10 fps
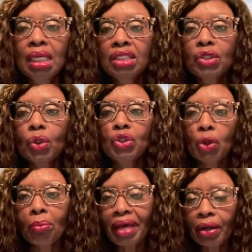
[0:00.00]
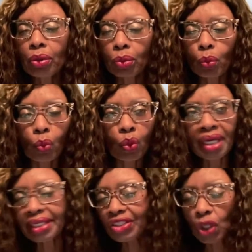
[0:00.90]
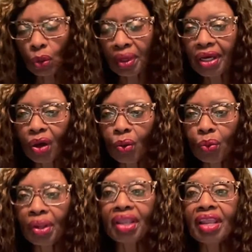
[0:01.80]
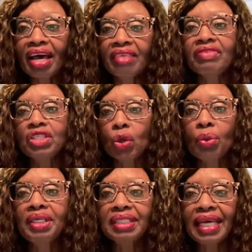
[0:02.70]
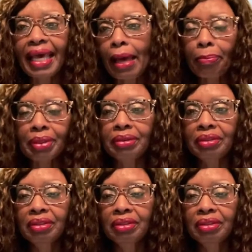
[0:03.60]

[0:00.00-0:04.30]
So, no matter what is going on, life is going to happen.